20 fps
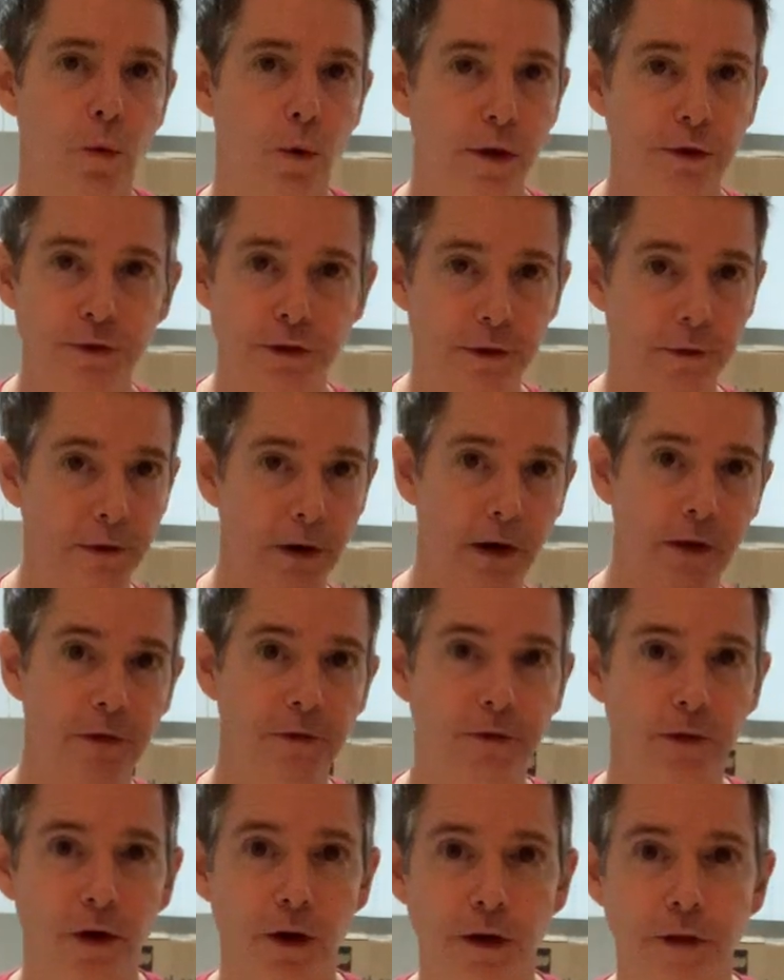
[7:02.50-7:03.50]
Wars, the very
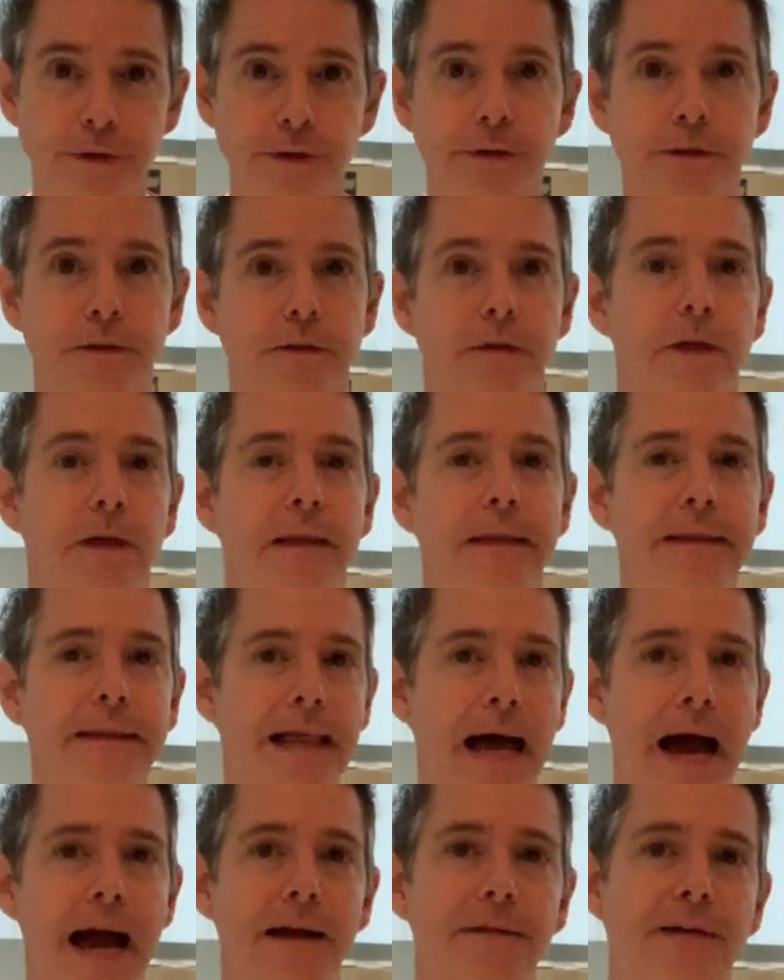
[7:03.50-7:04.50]
first
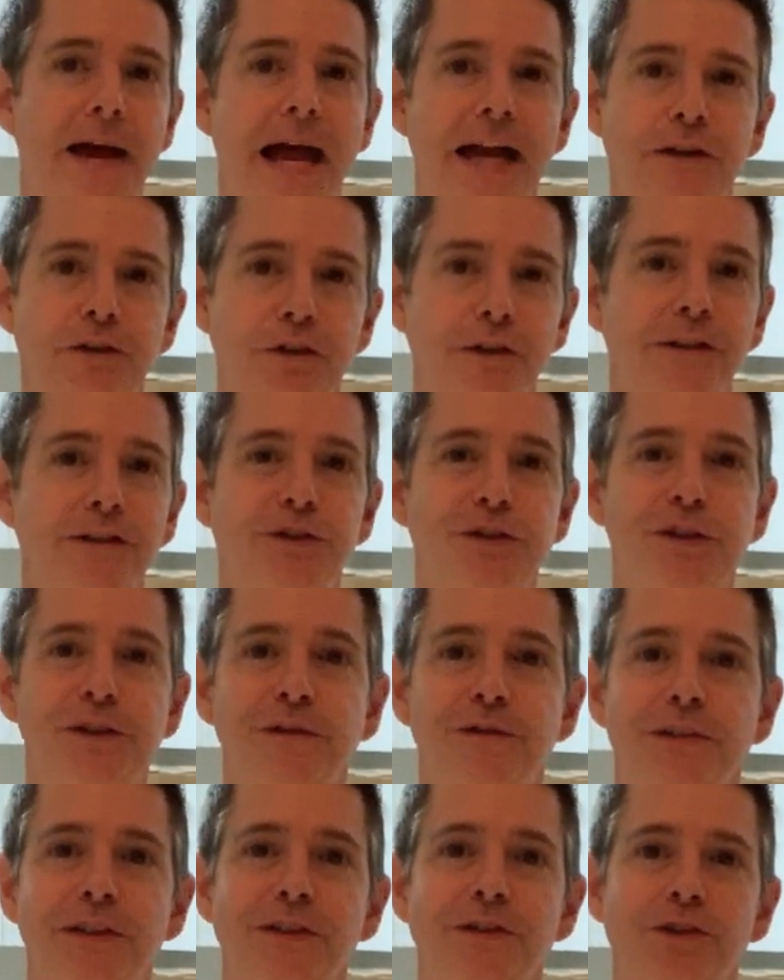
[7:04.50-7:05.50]
live-action
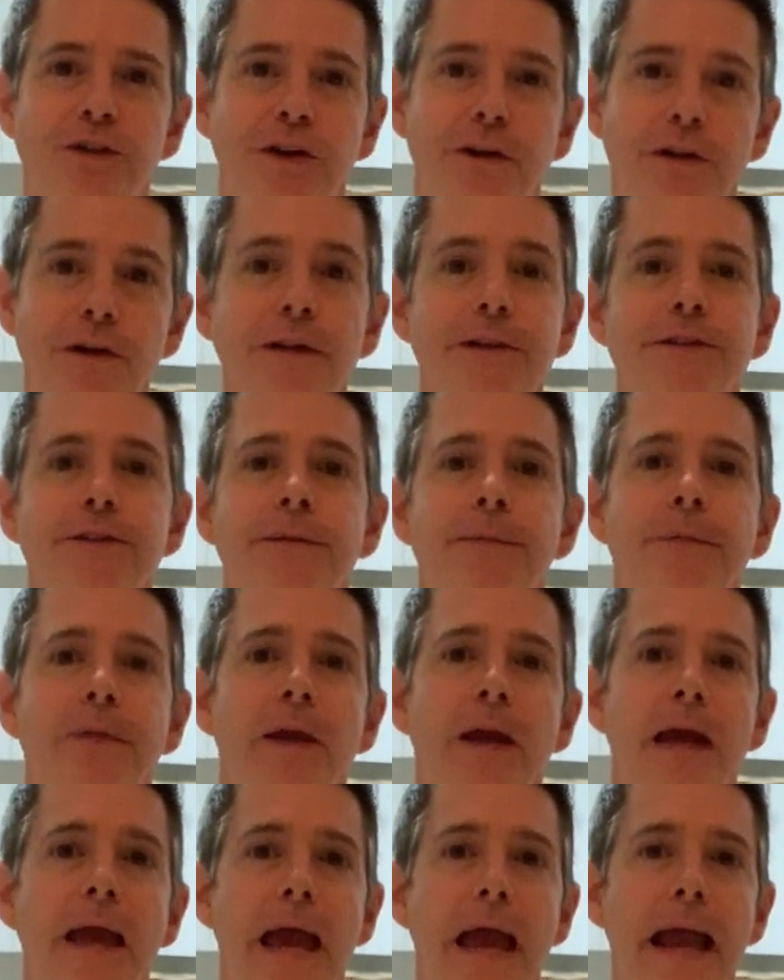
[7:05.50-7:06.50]
T V series.
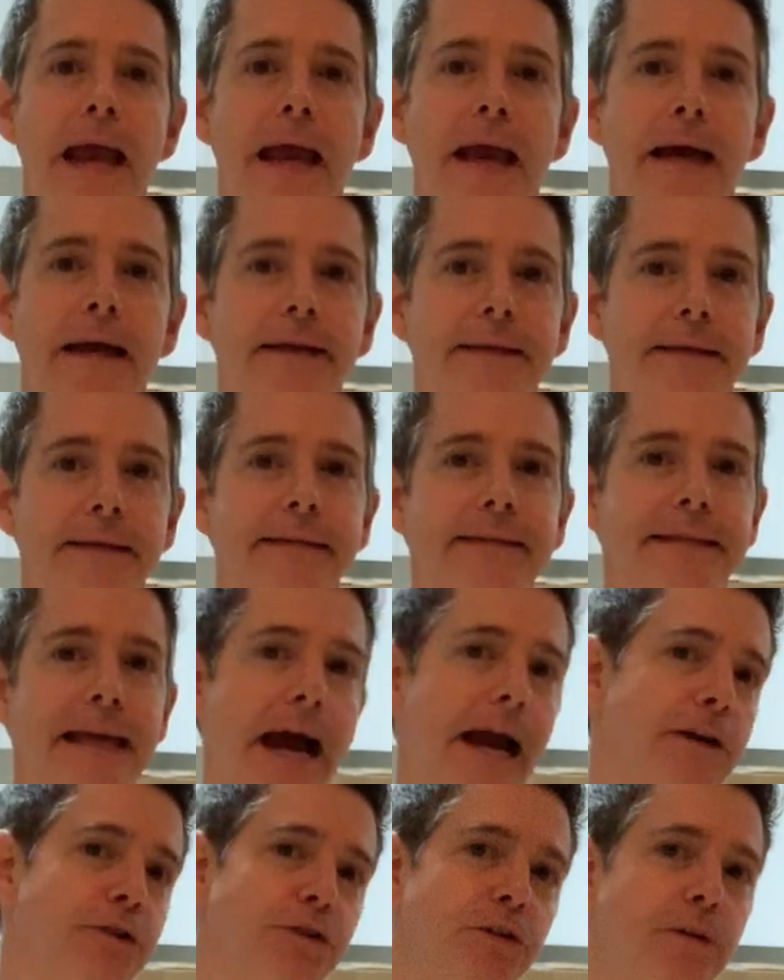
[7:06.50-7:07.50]
And it is
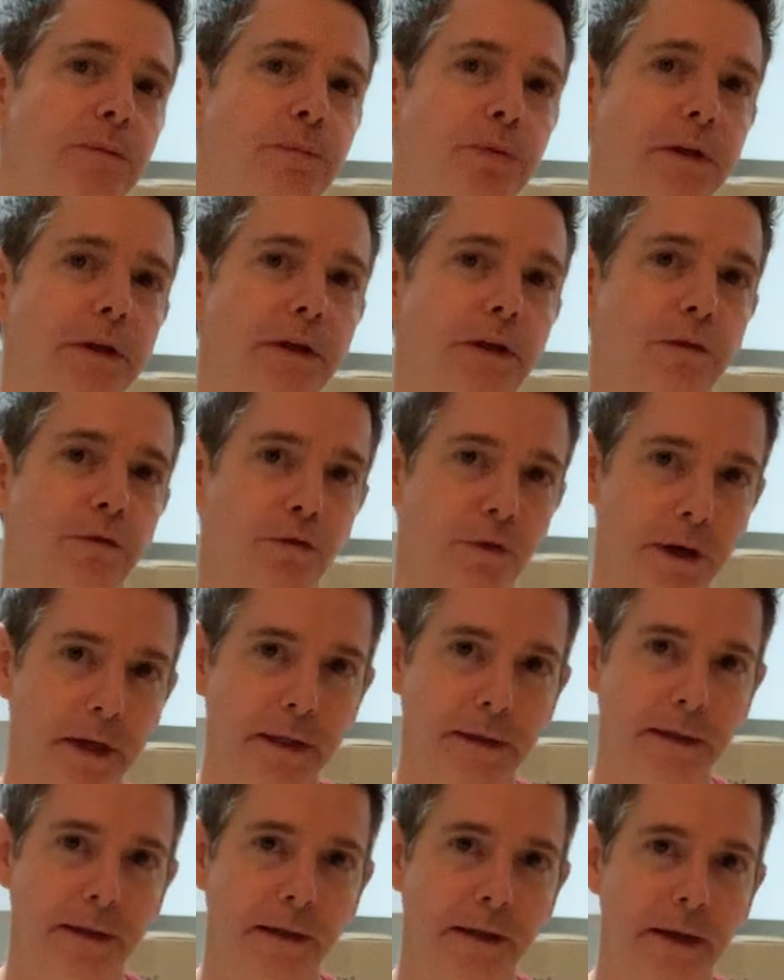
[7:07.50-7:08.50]
actually being
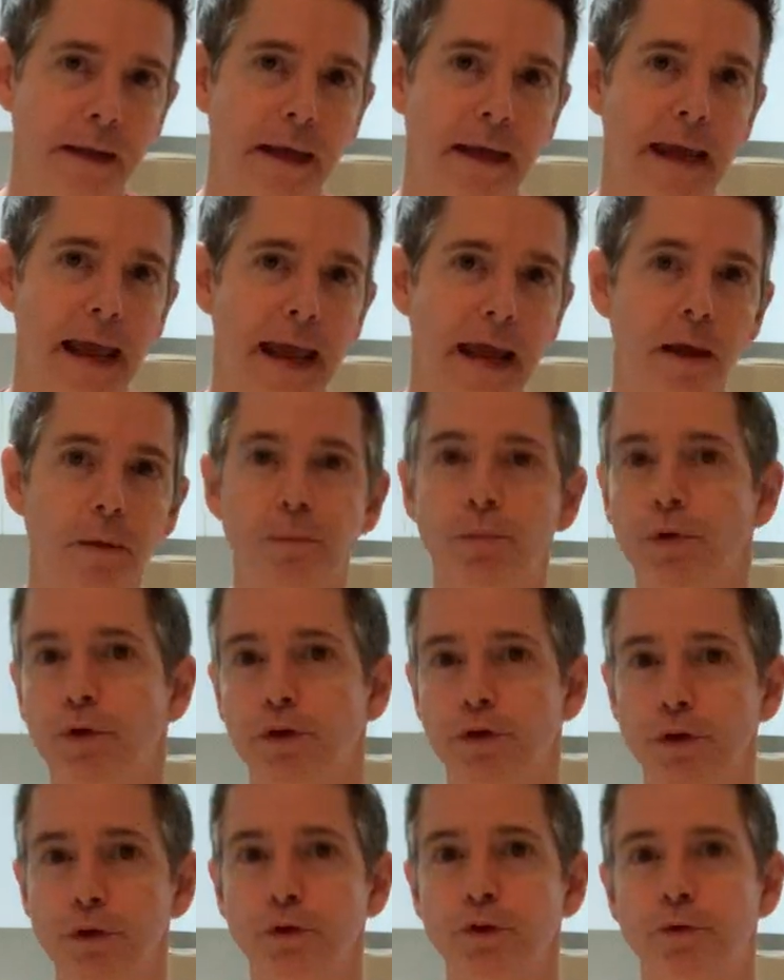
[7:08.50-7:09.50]
written and
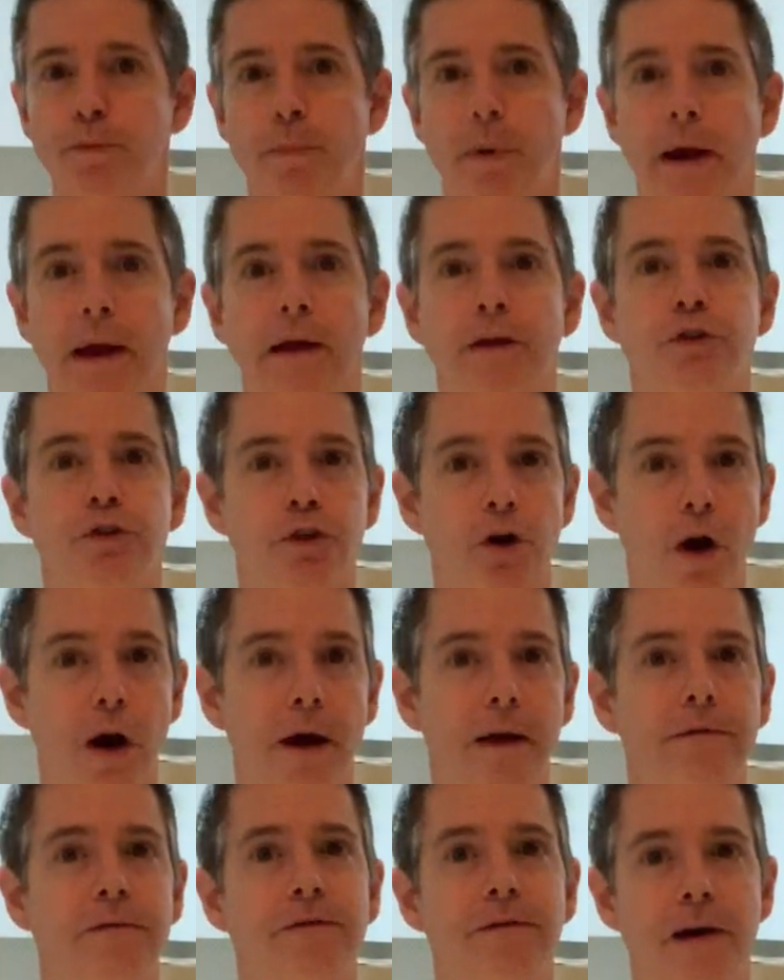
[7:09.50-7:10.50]
produced by
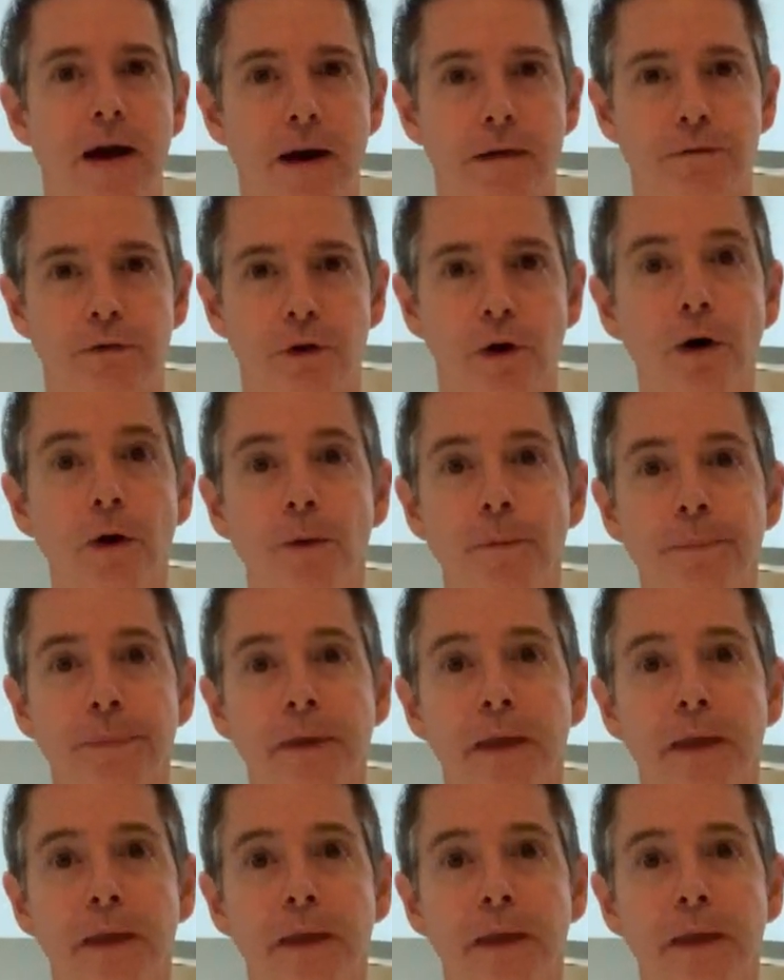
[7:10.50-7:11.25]
Jon Favreau.